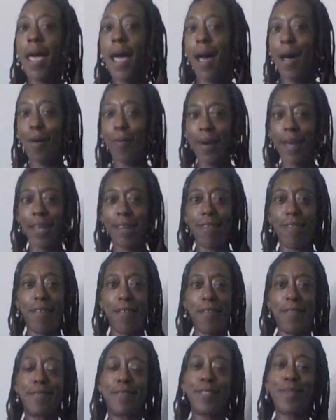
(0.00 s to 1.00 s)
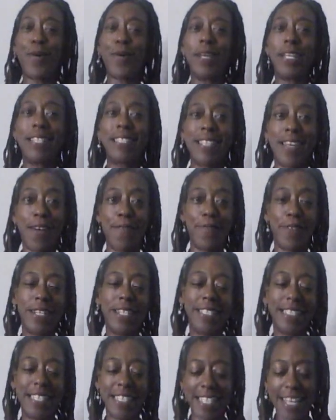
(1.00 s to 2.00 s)
All right, y'all. So it's time for
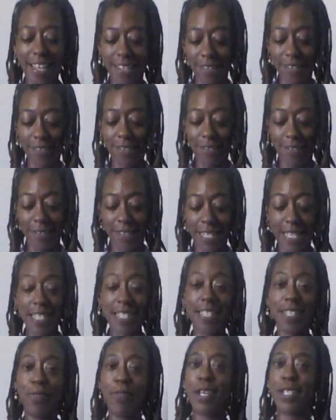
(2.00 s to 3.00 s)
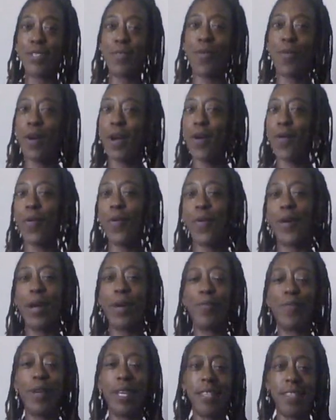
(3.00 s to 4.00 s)
us to take a look and see what's going
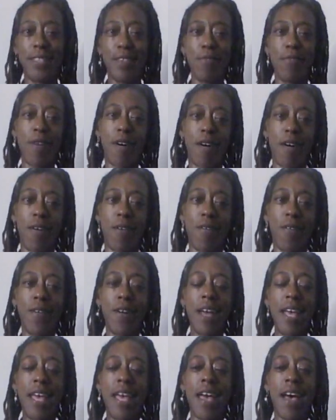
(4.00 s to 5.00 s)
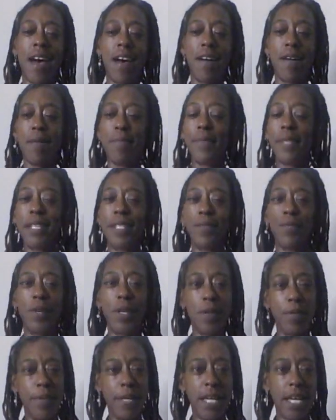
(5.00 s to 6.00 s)
on with you all. Um, this
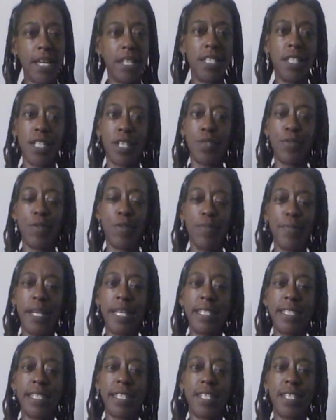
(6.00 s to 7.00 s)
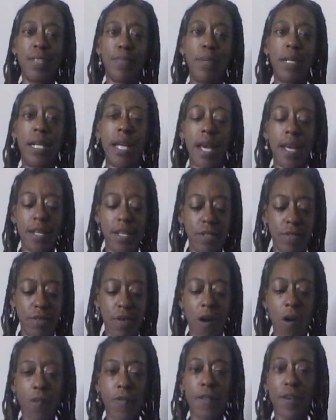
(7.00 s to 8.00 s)
will be a general message, but I do
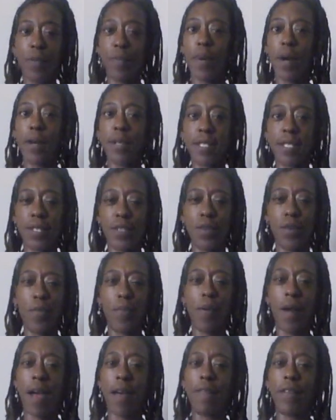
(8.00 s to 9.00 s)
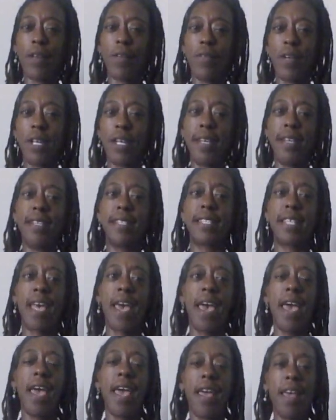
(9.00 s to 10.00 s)
offer personal private reads.
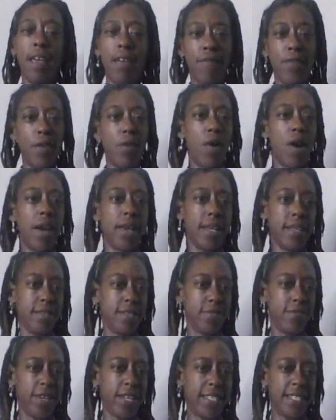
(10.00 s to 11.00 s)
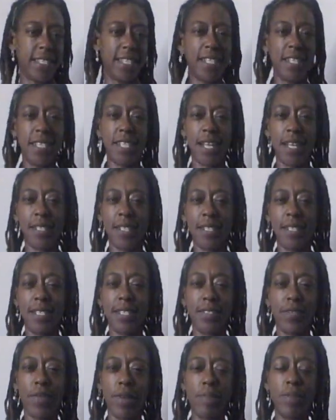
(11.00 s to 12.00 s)
If you are interested, check the
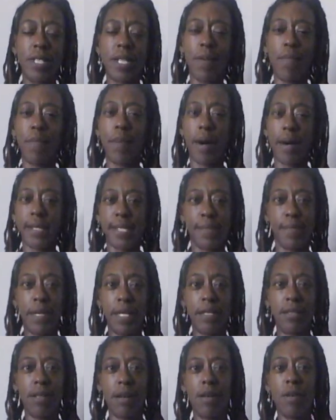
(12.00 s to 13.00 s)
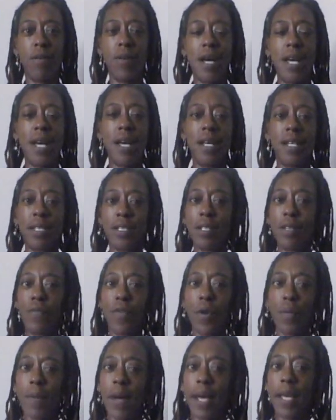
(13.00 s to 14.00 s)
description box below. Look
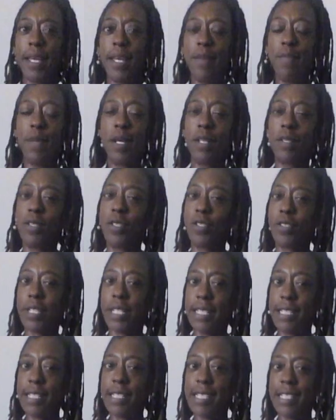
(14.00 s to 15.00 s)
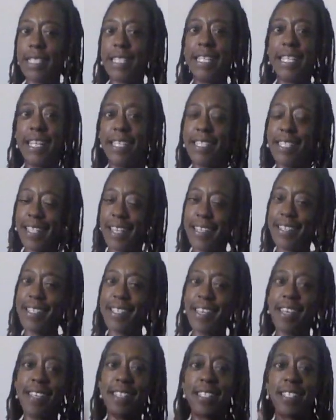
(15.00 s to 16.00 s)
for my email address. Yes, yes,
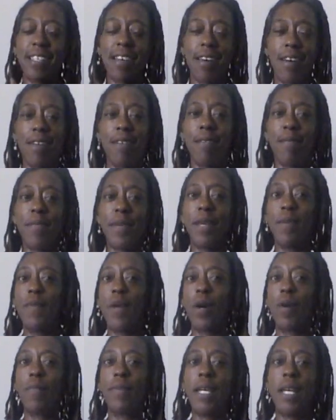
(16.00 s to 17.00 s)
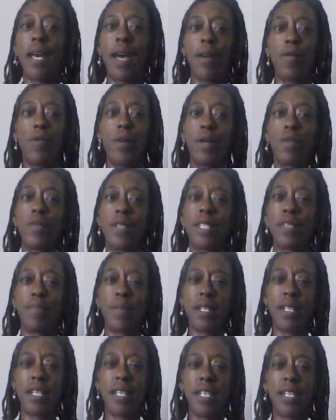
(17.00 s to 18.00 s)
yes. Um, email me, I will
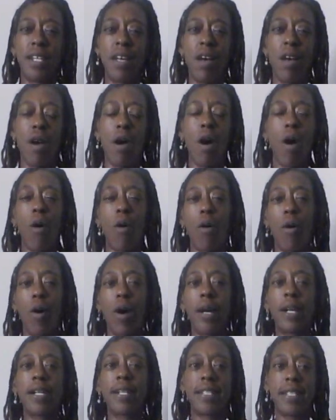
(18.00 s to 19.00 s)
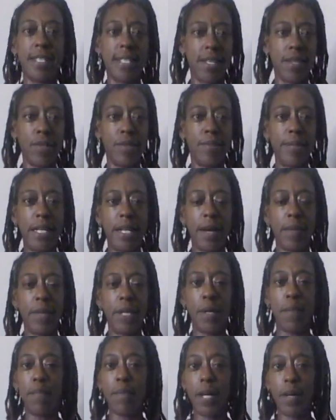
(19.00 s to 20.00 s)
respond. Or consider becoming
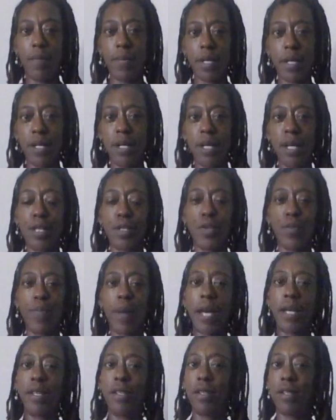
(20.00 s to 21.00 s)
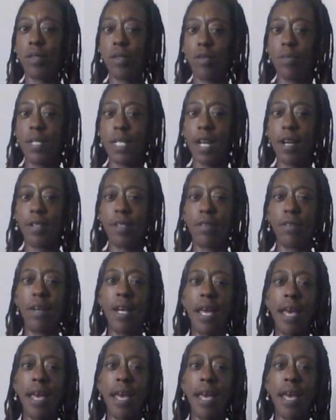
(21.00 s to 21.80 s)
a member to my YouTube channel.